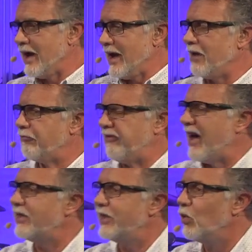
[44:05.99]
In
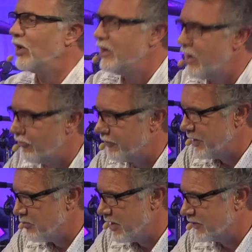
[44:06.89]
faith, you will love in the
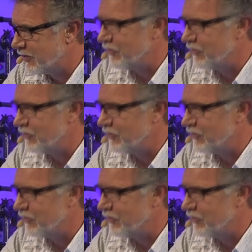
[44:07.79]
midst of